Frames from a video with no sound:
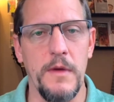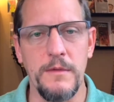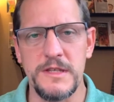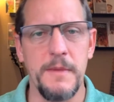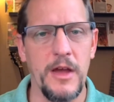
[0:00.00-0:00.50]
I
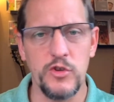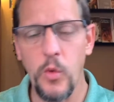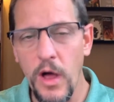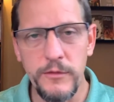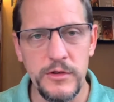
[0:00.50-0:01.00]
was about
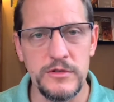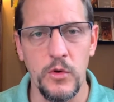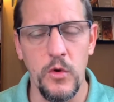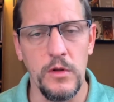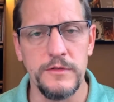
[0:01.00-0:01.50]
12 years
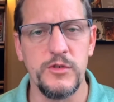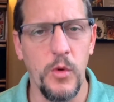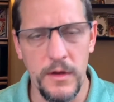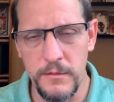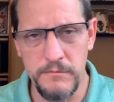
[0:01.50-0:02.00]
old,
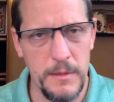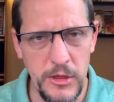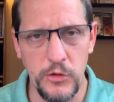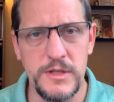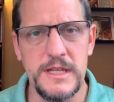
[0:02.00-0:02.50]
maybe
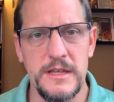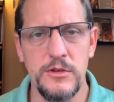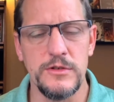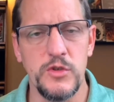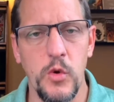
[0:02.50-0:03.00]
13
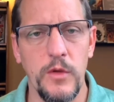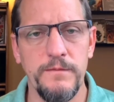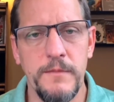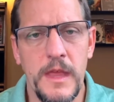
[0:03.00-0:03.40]
years old,